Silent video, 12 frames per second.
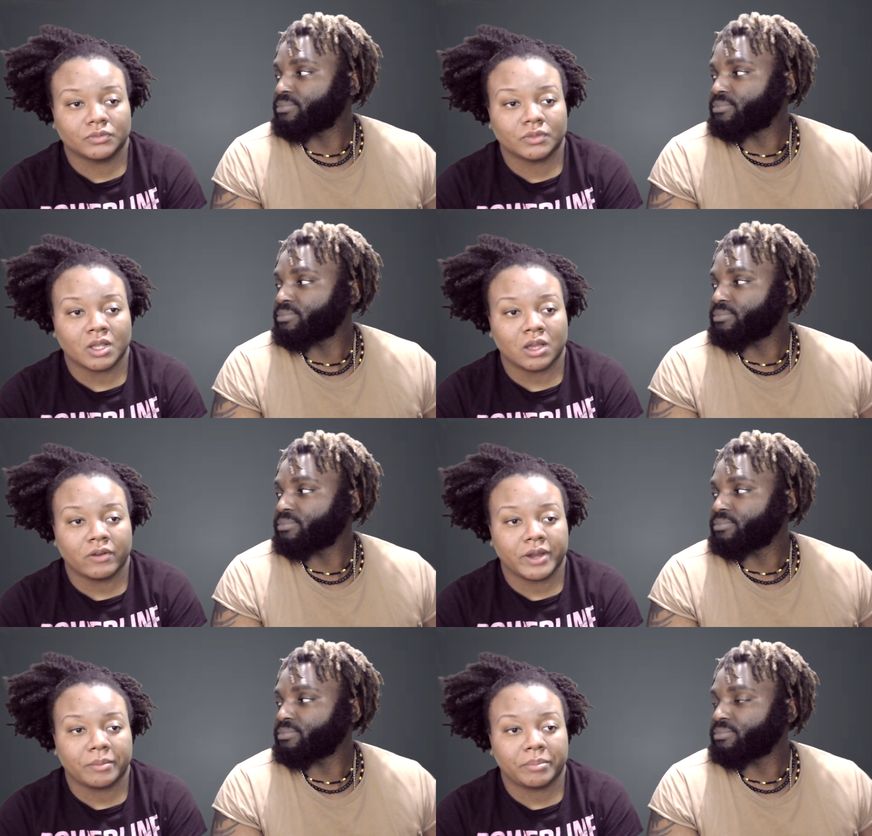
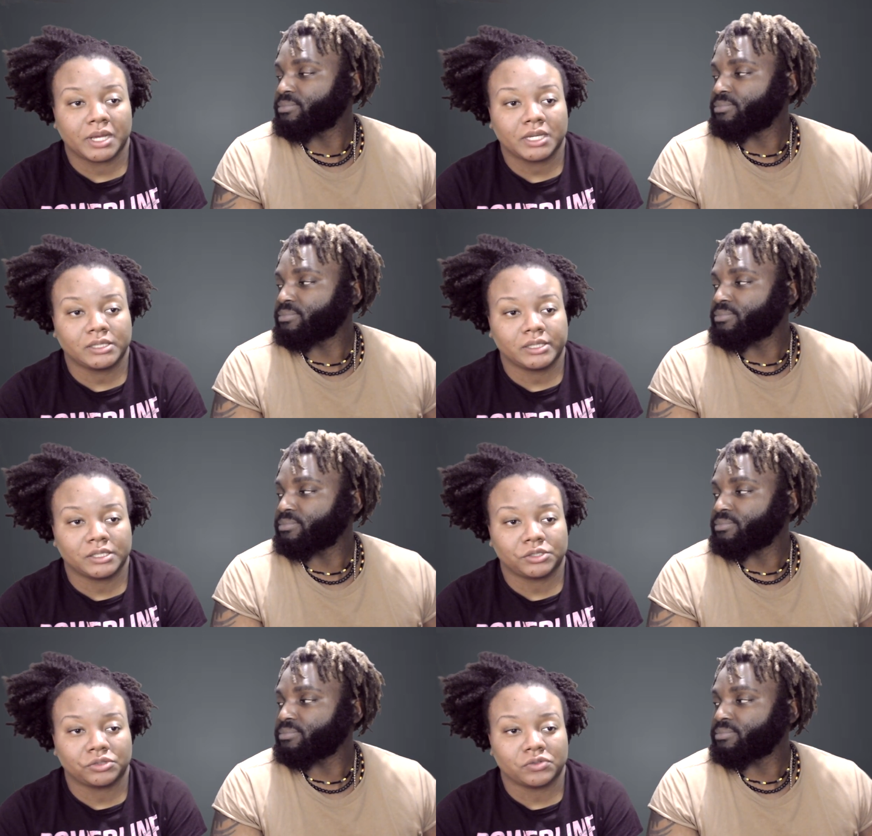Speaker 1: All right,
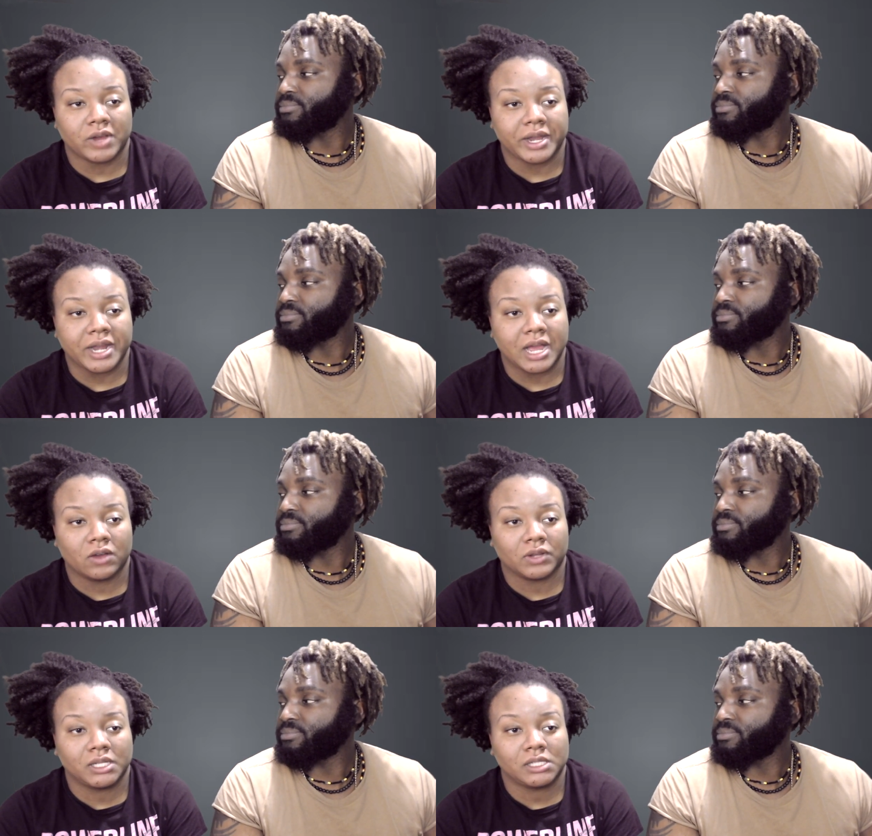Bucky's issue right
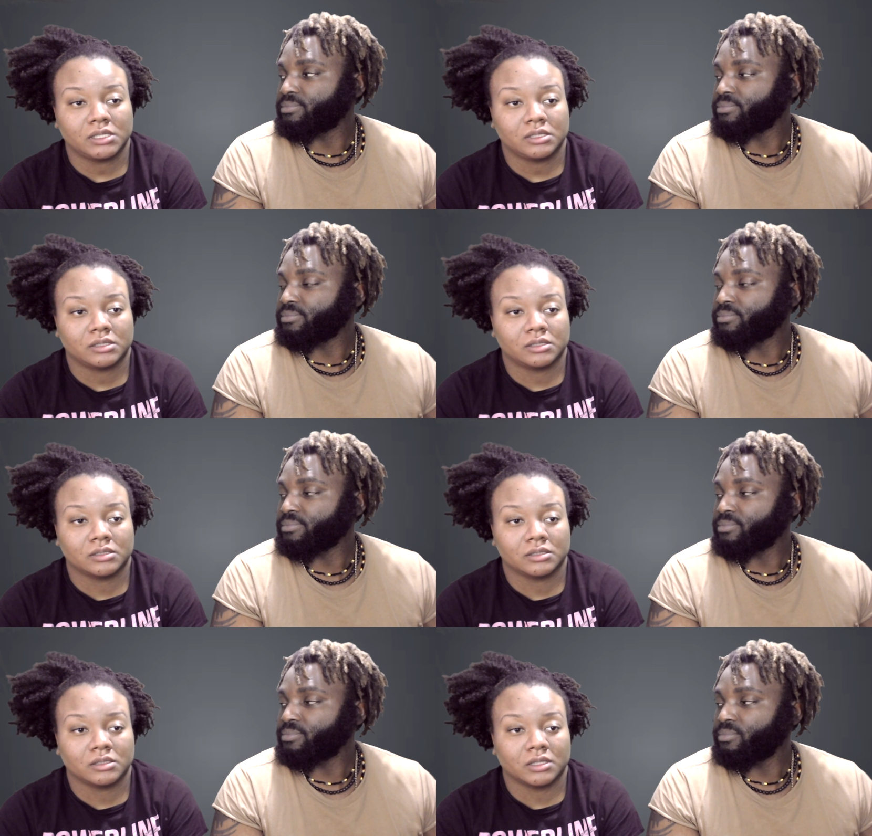now.
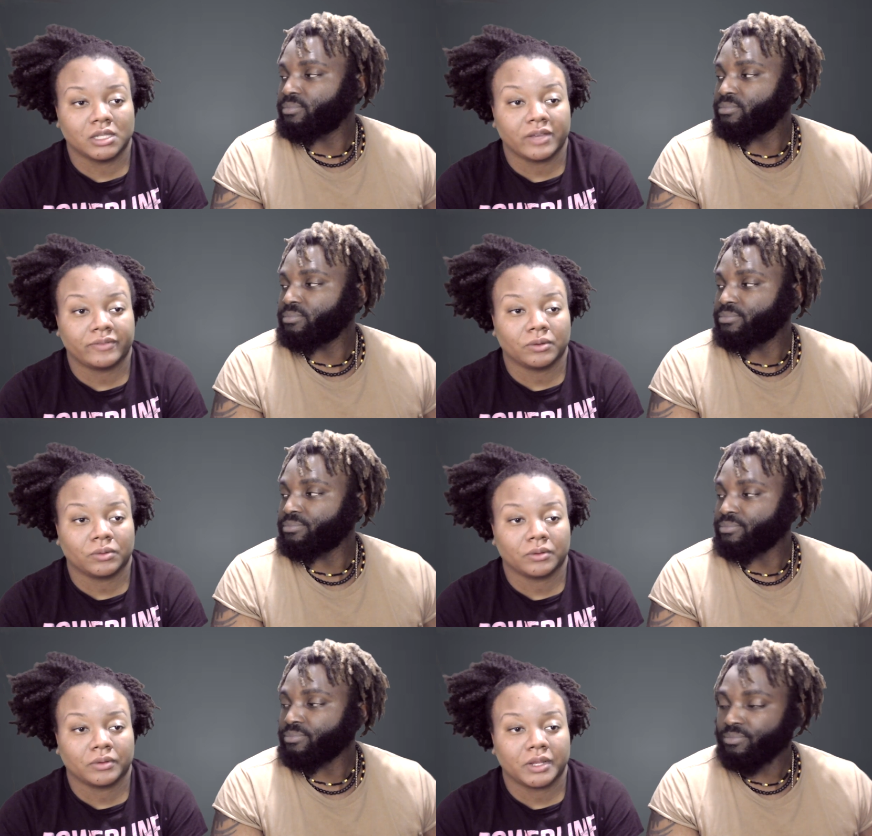He's
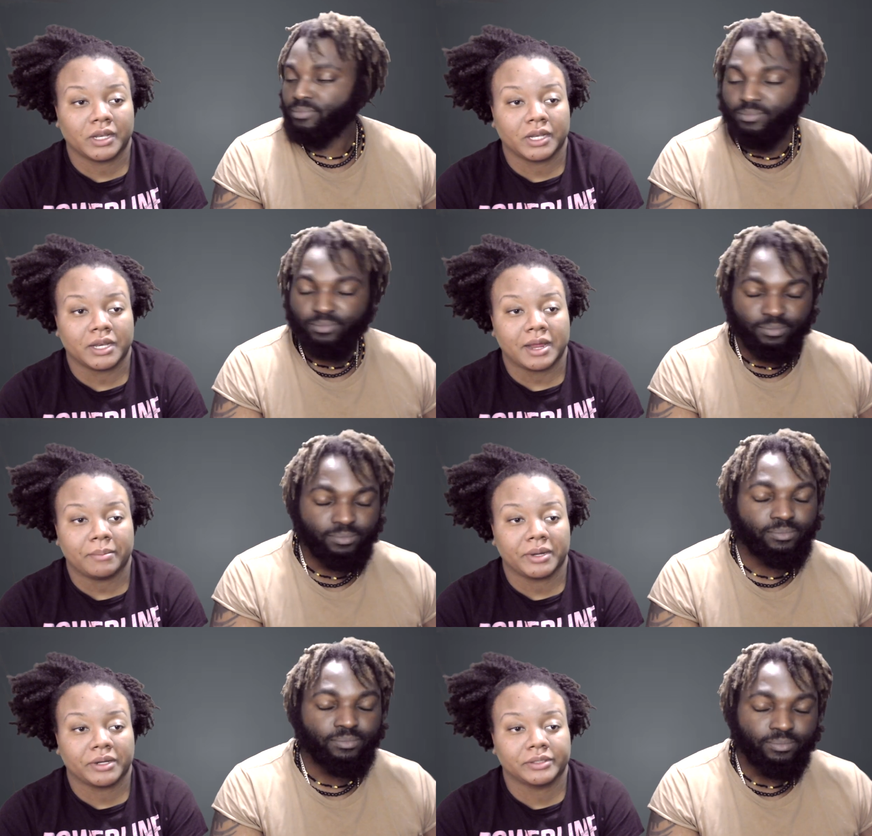living in the
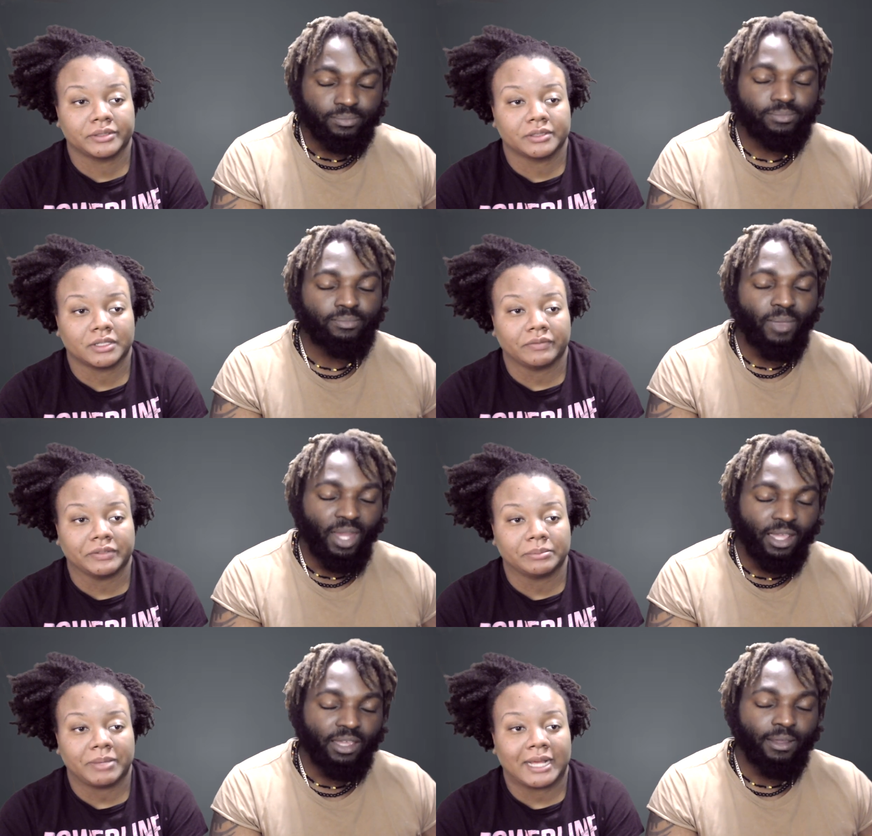nightmares
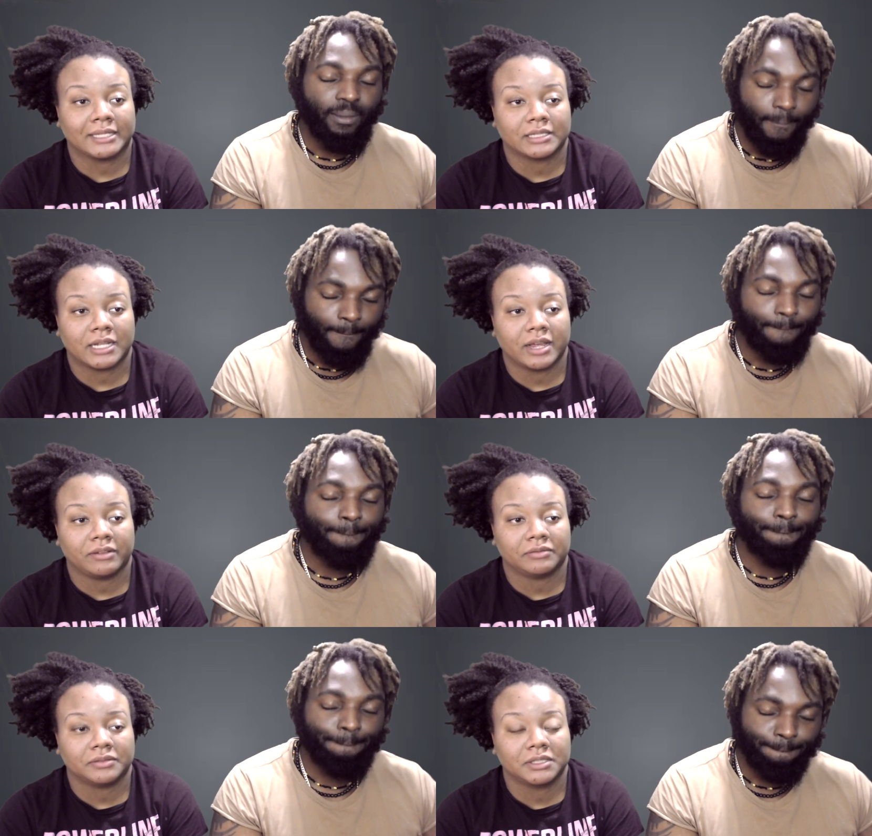of his past
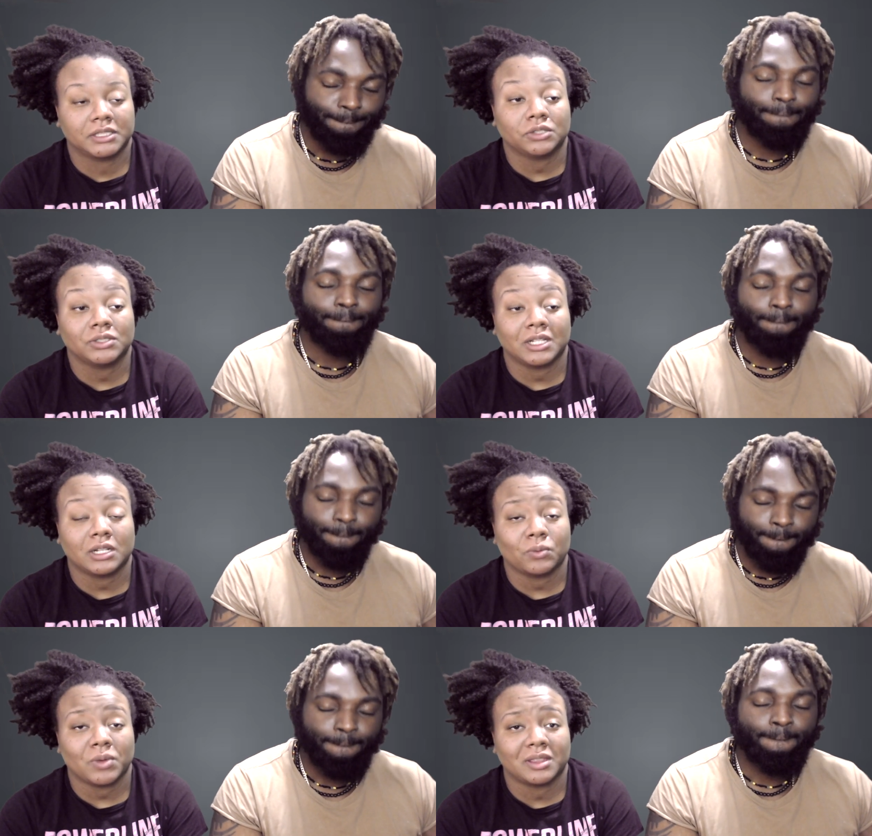life. Still
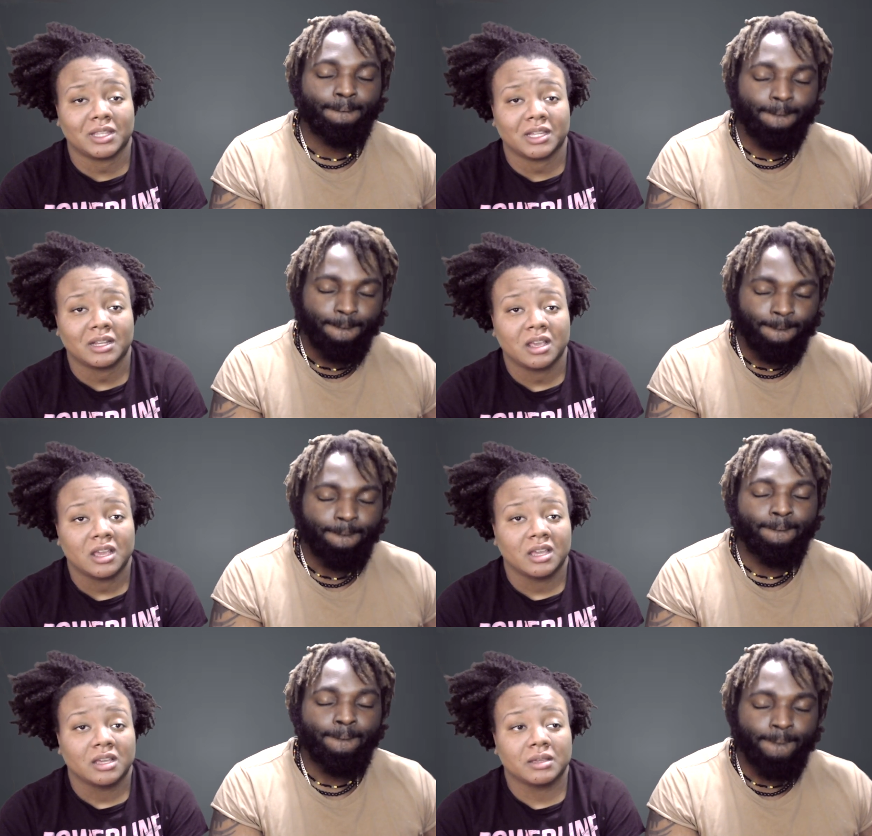dealing with it.
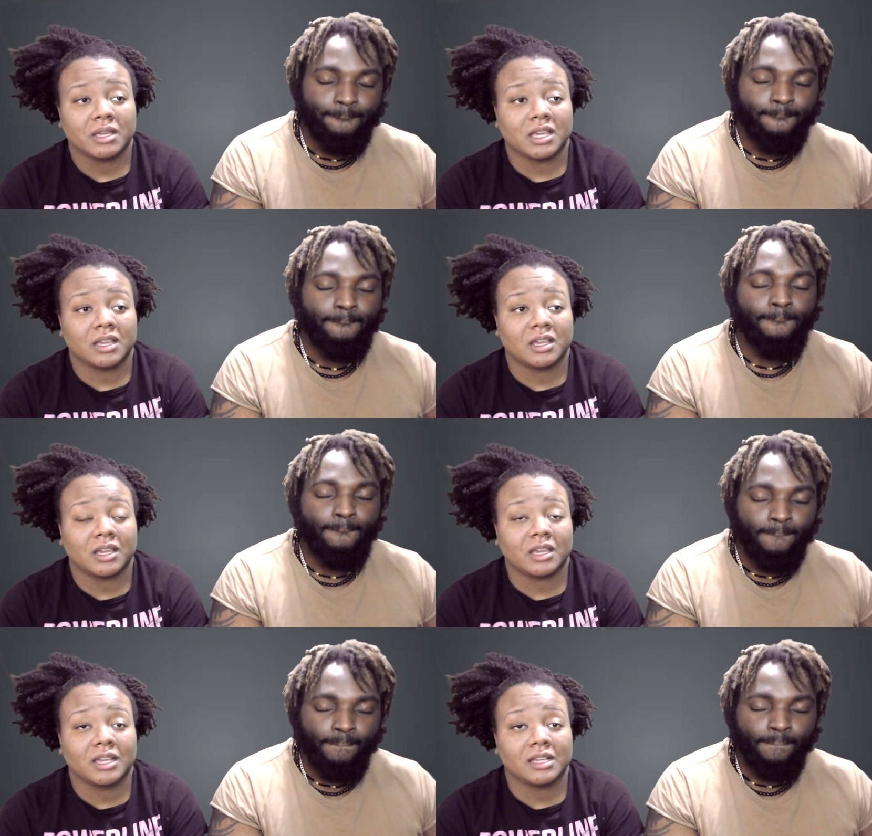He